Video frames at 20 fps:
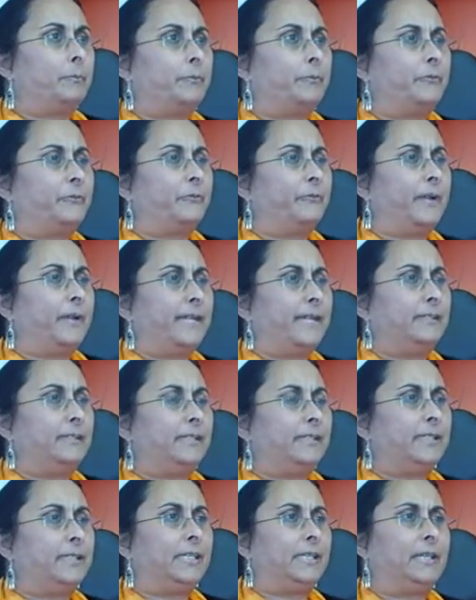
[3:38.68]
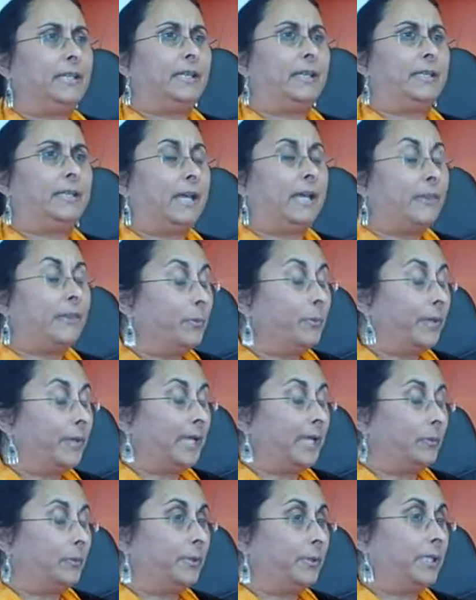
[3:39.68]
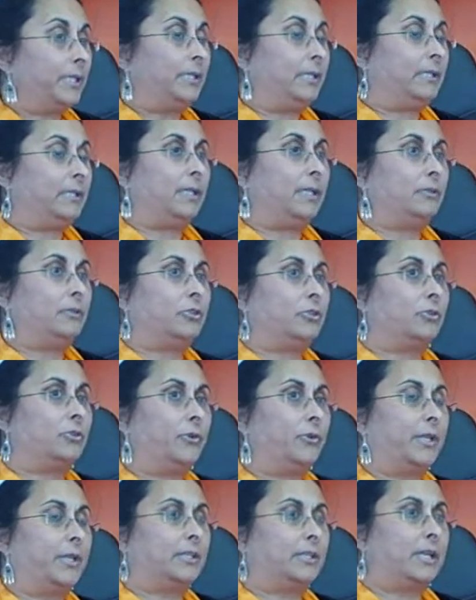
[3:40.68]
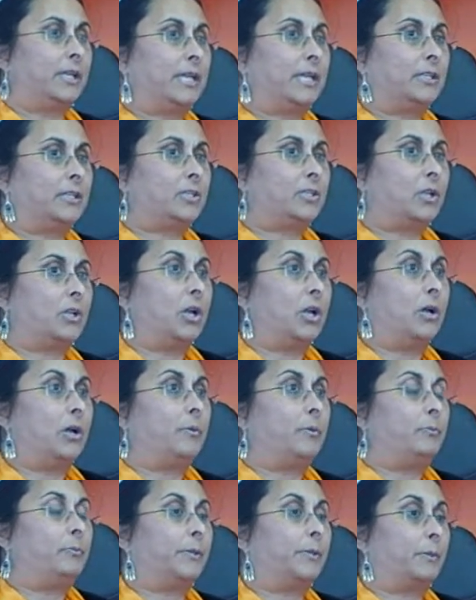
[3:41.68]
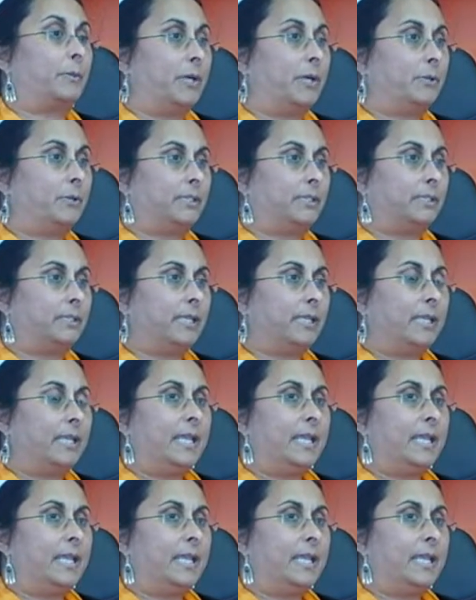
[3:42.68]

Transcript: Finally, another way we ensure that rights are promoted